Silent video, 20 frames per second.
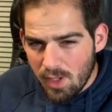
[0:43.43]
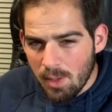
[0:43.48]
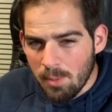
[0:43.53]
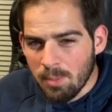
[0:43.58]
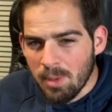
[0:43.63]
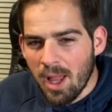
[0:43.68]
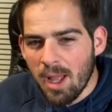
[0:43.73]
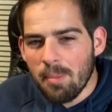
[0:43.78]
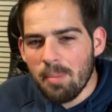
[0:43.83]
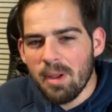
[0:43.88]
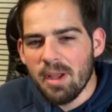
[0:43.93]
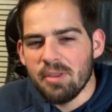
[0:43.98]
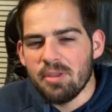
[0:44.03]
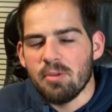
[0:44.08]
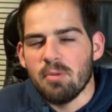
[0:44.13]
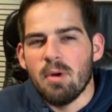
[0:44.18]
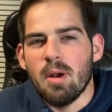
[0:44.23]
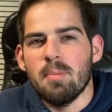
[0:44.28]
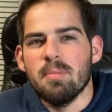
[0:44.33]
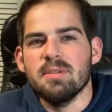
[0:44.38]
Black Panther
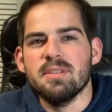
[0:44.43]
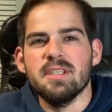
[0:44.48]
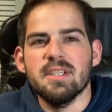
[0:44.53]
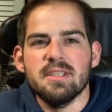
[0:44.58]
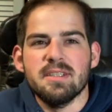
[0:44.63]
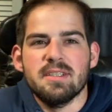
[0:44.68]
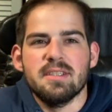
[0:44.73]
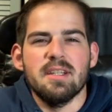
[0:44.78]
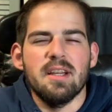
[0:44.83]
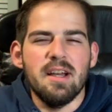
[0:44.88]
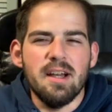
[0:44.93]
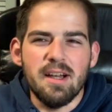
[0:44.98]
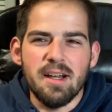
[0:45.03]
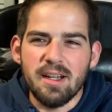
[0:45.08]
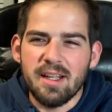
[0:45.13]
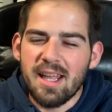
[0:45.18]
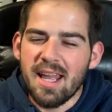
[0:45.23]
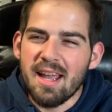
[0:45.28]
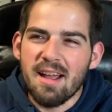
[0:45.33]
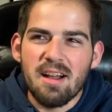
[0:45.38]
represents
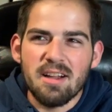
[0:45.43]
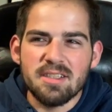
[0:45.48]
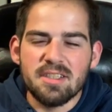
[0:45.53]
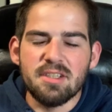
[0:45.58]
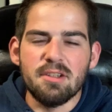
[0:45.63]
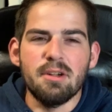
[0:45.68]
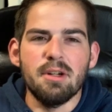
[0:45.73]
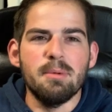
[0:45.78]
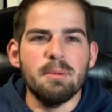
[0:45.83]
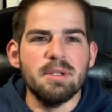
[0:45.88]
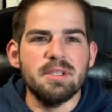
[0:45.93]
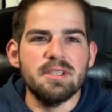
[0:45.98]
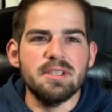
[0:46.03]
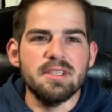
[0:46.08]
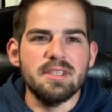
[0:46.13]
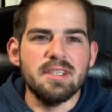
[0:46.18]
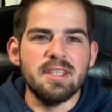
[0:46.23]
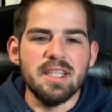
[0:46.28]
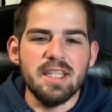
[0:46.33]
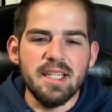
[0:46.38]
Chaos Theory, which
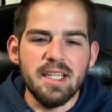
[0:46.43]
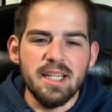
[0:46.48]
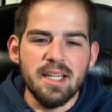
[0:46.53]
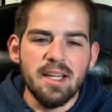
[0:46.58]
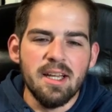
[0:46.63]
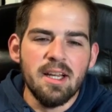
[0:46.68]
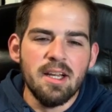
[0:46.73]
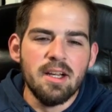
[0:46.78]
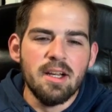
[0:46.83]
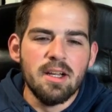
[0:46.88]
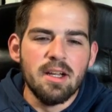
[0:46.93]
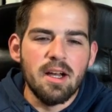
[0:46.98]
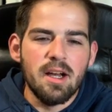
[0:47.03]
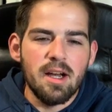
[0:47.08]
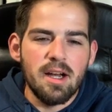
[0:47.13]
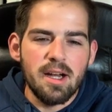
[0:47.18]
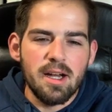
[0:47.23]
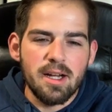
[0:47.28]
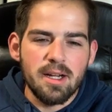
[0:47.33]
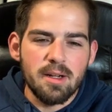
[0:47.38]
is the
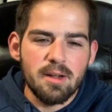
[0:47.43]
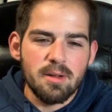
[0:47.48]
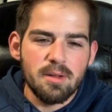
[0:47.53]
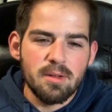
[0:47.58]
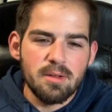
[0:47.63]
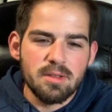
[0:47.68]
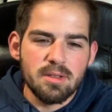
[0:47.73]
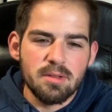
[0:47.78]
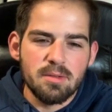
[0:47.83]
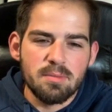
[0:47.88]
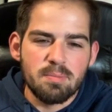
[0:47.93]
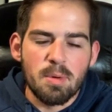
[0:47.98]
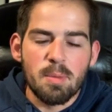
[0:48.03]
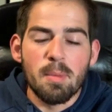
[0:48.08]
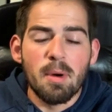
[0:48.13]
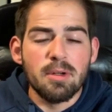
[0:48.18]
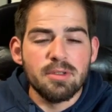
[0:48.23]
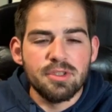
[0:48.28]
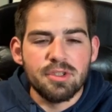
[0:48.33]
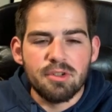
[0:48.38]

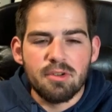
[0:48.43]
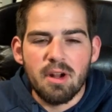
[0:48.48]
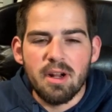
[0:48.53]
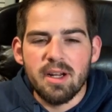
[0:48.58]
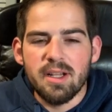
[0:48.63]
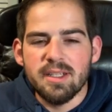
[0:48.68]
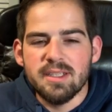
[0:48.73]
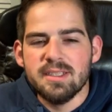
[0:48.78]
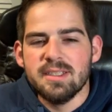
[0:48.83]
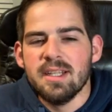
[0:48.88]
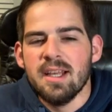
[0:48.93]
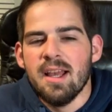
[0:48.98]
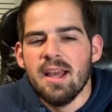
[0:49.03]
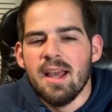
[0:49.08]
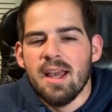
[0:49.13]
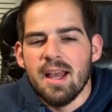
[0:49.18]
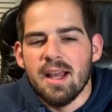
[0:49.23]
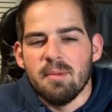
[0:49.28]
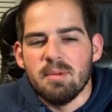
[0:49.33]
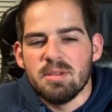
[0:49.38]
promotion credits.
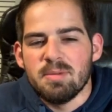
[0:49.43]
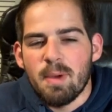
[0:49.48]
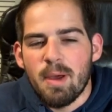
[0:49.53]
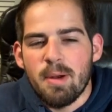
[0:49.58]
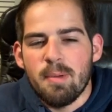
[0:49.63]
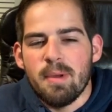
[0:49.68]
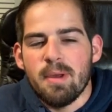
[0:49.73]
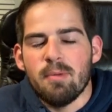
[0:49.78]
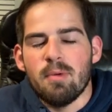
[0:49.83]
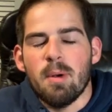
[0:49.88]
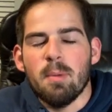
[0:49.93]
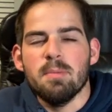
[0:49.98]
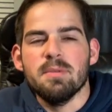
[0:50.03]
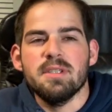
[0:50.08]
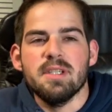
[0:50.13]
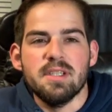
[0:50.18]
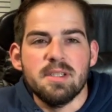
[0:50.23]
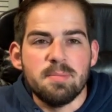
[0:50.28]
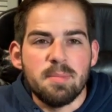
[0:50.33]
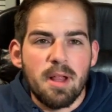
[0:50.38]
And Spider-Man
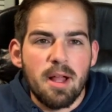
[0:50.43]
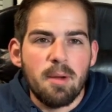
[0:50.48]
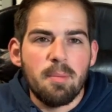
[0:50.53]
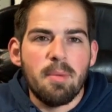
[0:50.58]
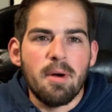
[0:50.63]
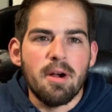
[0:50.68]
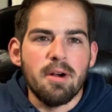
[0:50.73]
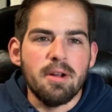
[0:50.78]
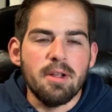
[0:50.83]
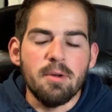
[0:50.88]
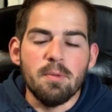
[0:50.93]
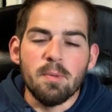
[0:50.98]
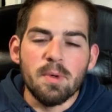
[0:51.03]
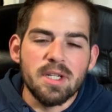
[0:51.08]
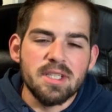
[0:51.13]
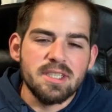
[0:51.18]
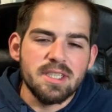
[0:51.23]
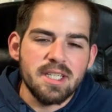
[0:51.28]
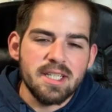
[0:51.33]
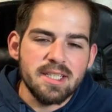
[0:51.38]
represents Block Party,
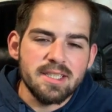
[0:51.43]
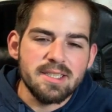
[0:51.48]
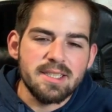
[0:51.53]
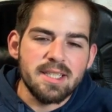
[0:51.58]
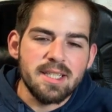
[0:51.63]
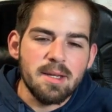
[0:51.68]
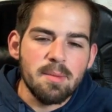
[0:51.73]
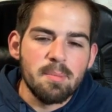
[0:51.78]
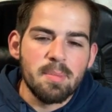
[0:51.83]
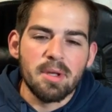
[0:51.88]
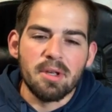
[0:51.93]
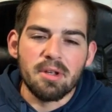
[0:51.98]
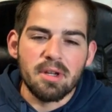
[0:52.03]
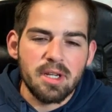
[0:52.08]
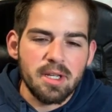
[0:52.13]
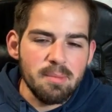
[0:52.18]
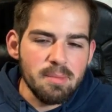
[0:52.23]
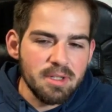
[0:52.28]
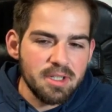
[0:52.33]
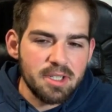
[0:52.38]
which is the
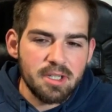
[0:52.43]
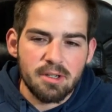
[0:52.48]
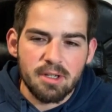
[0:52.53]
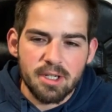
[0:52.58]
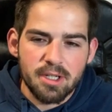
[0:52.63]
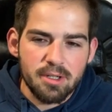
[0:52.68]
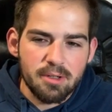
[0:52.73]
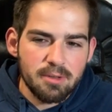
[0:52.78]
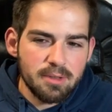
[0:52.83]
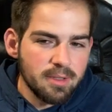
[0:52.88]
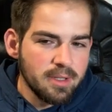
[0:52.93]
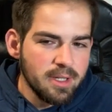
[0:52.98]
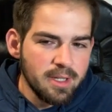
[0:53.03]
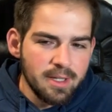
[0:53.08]
ability material